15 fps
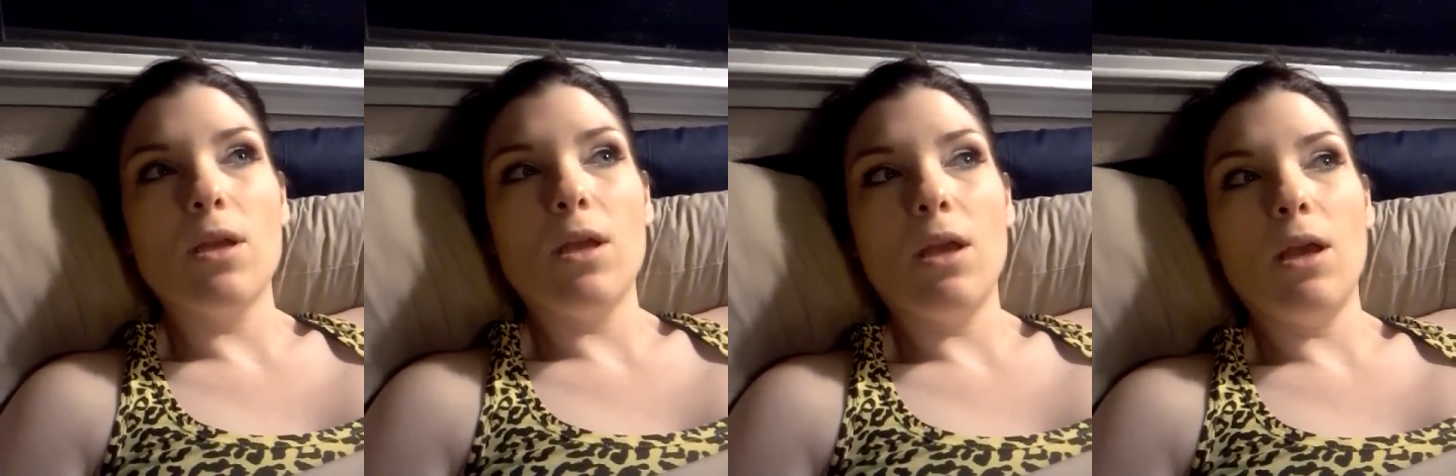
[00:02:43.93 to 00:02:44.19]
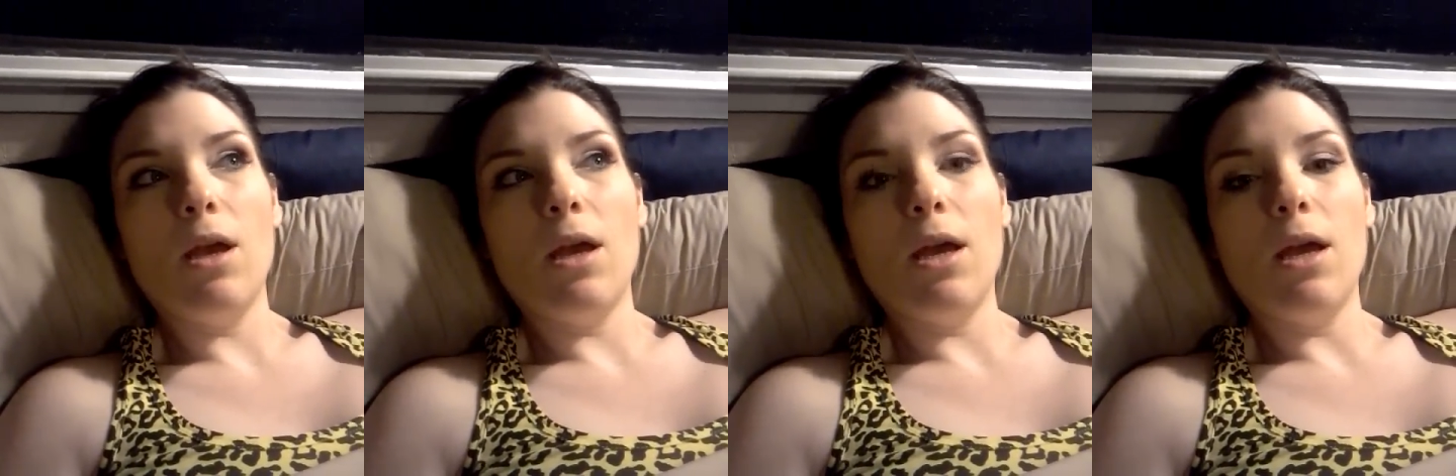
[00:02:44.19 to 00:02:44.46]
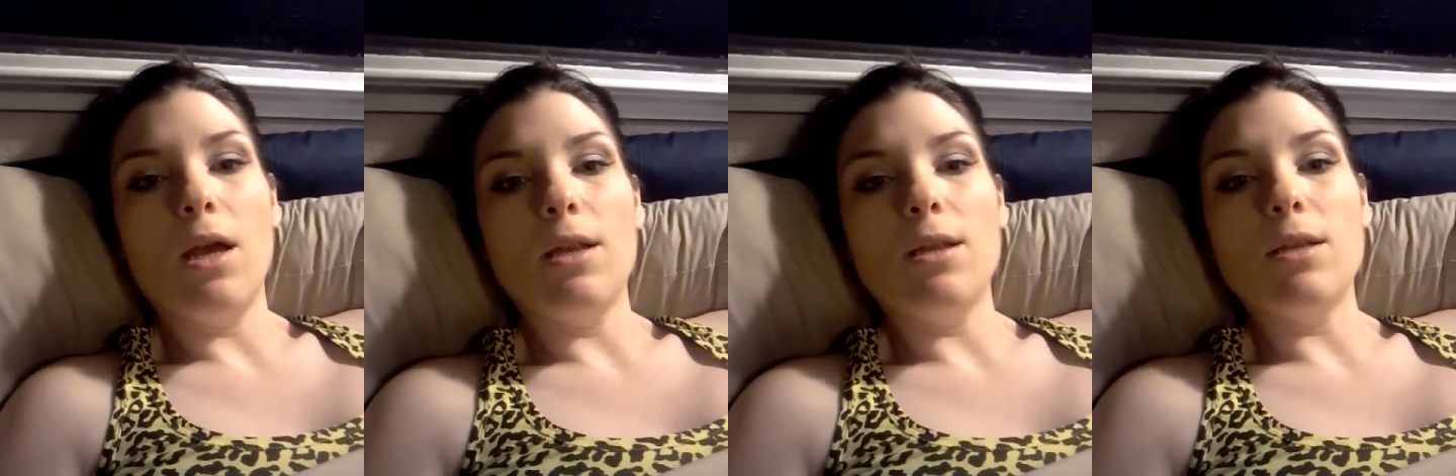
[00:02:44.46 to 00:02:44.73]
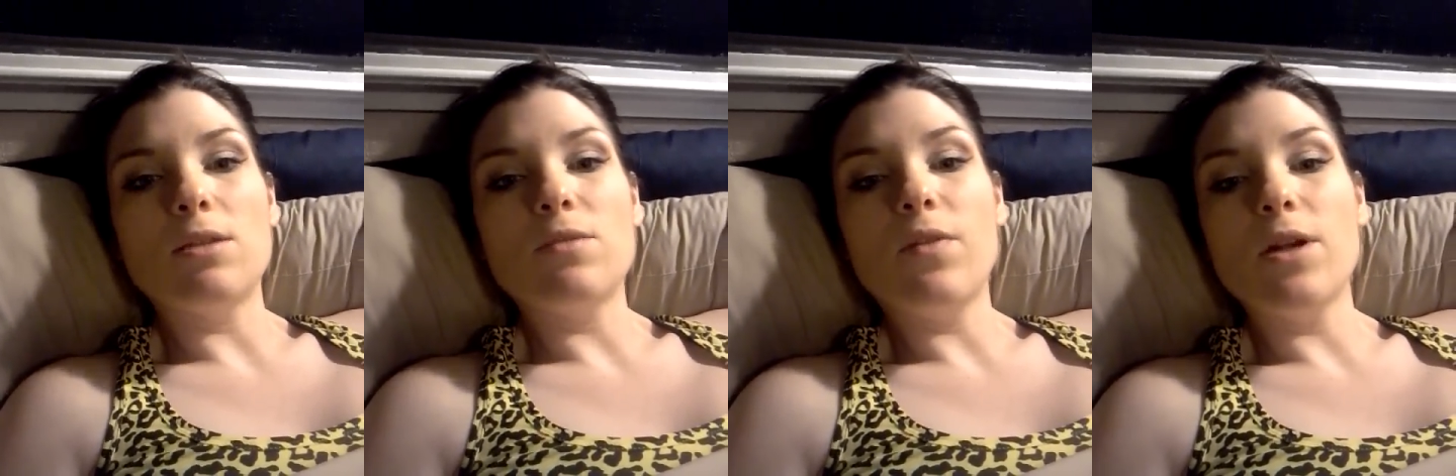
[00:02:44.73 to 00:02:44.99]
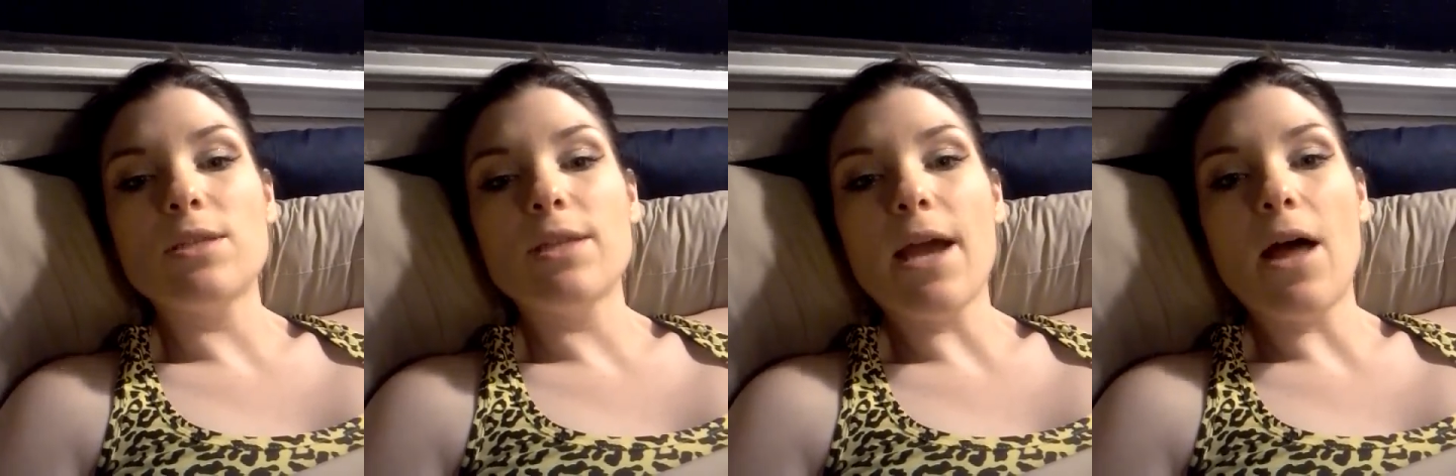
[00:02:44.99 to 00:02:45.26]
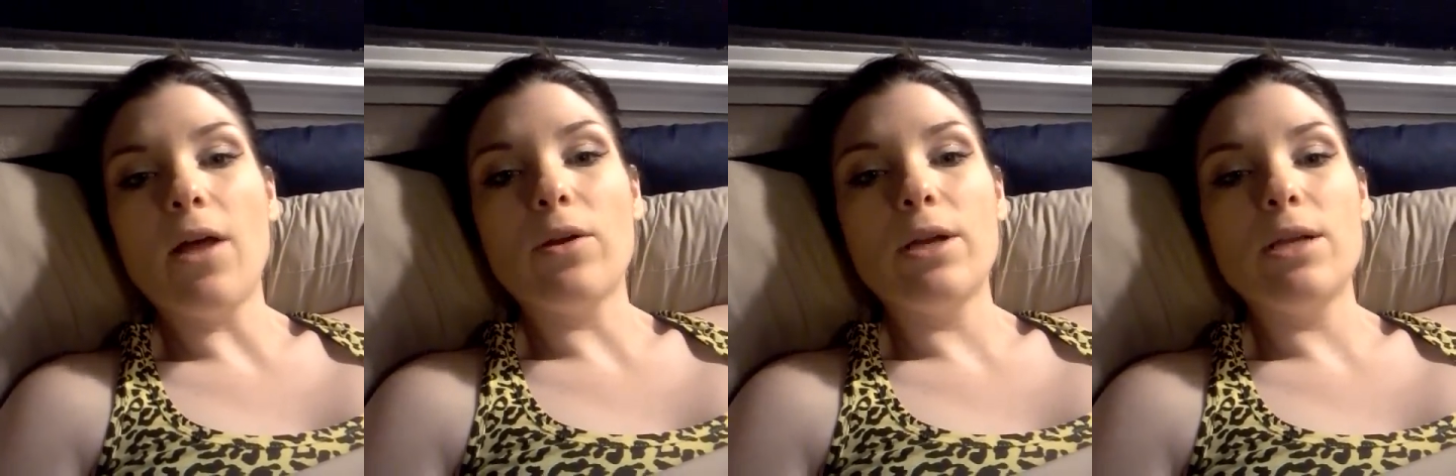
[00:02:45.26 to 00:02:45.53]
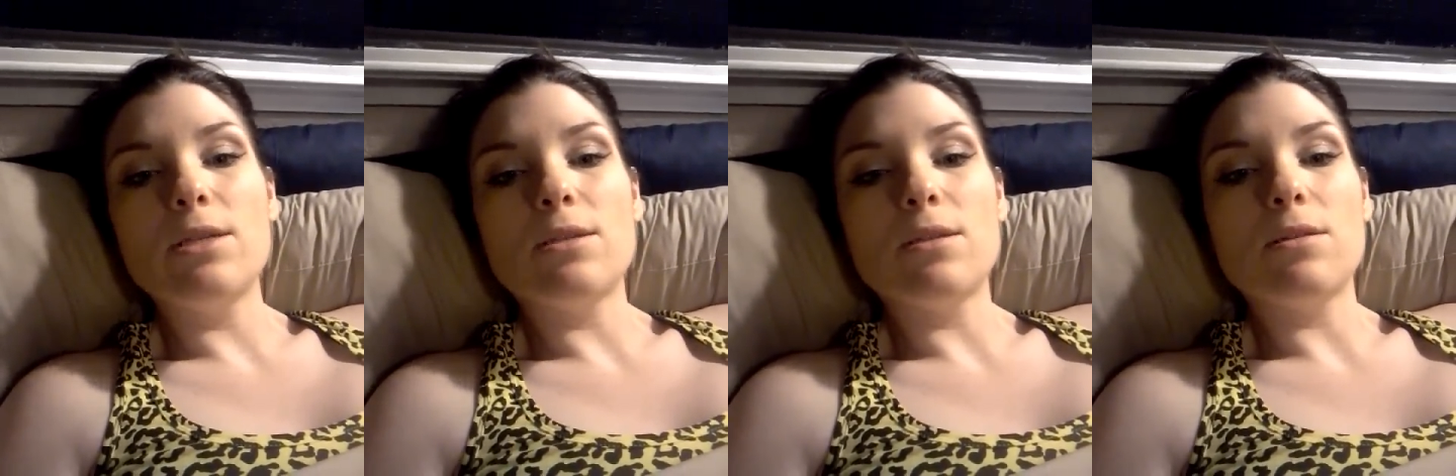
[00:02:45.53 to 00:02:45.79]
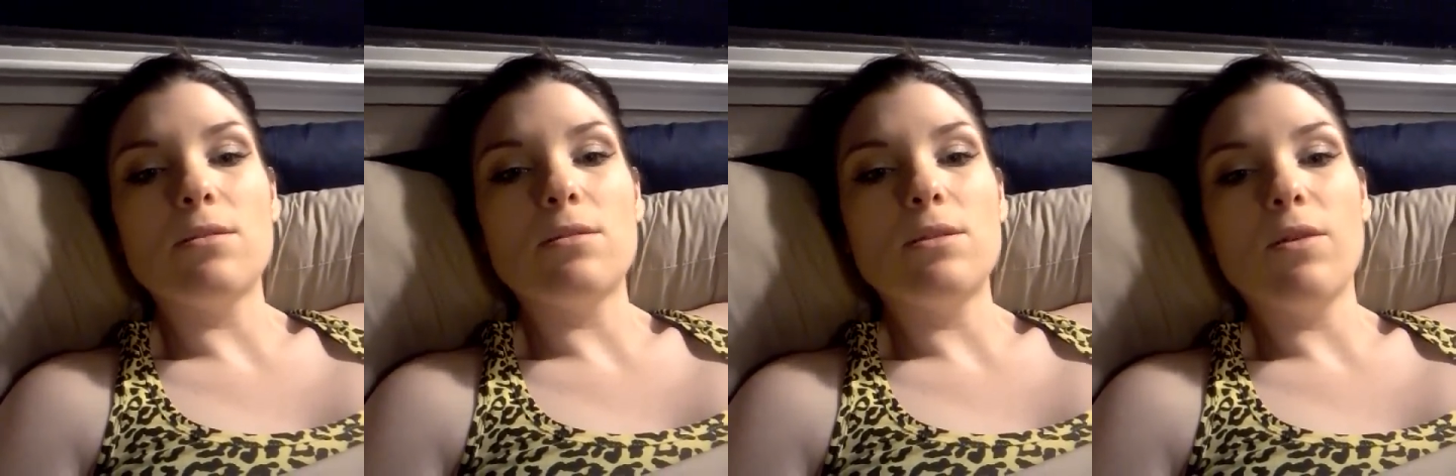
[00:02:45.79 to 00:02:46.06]
And as far as calories
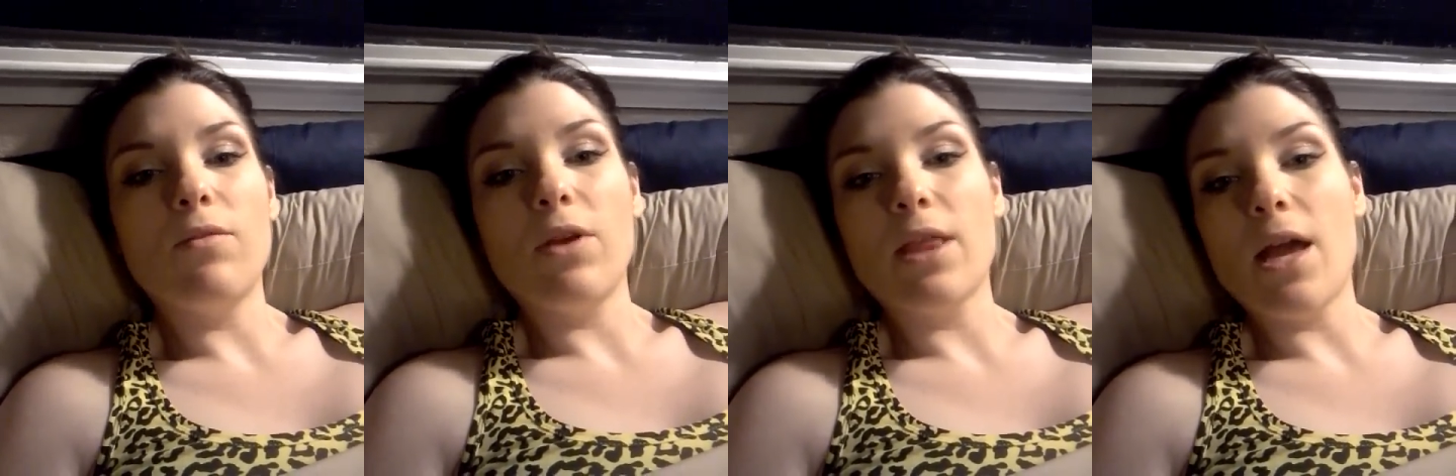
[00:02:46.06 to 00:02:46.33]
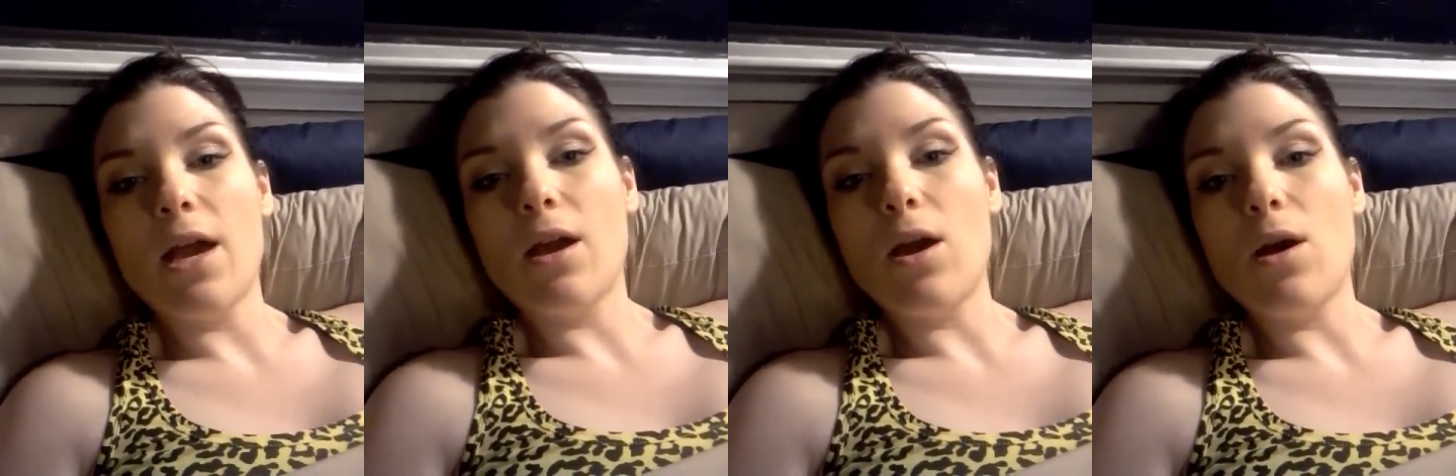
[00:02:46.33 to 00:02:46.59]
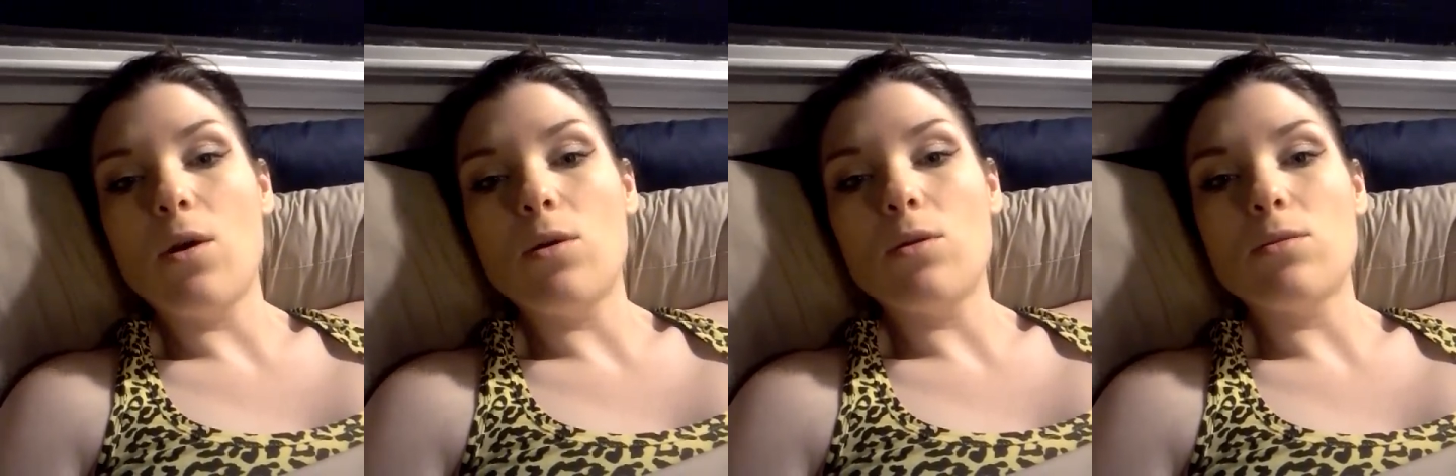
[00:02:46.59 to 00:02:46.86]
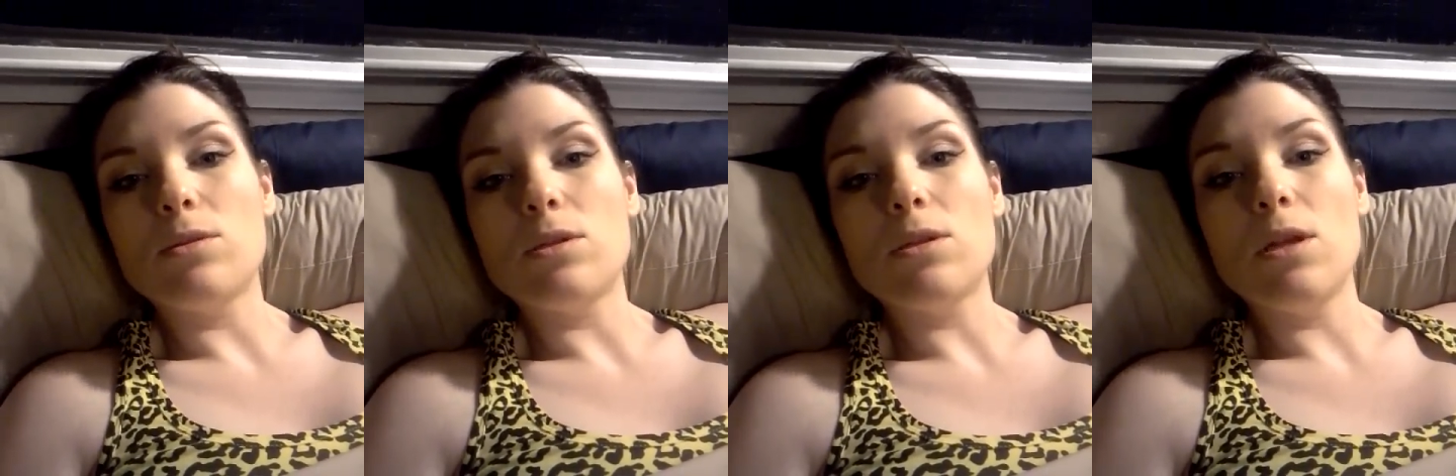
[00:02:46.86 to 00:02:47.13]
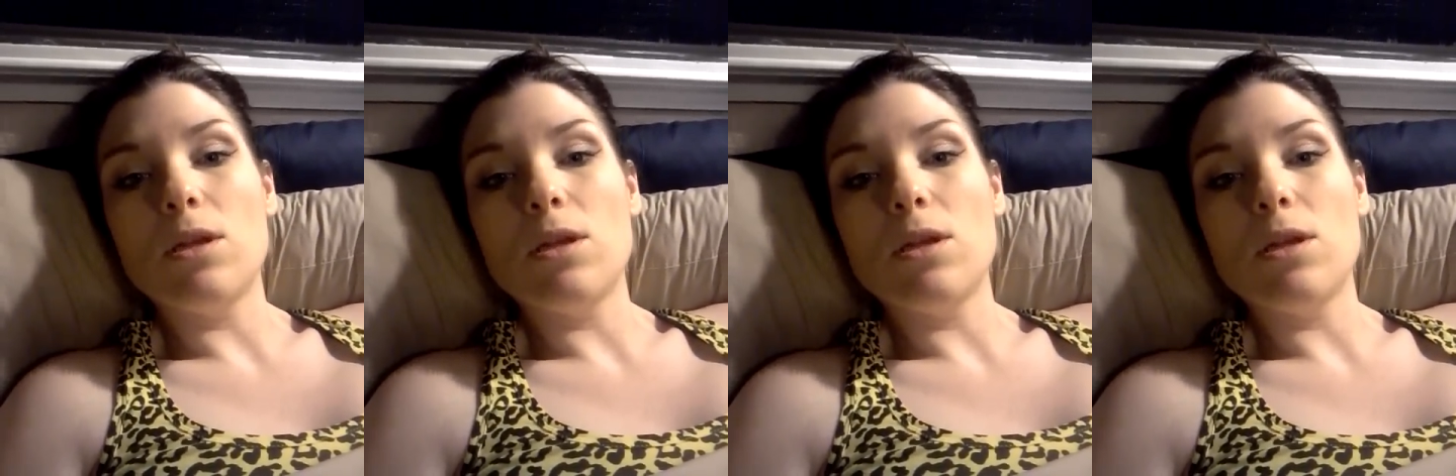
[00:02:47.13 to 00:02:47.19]
and stuff like that goes,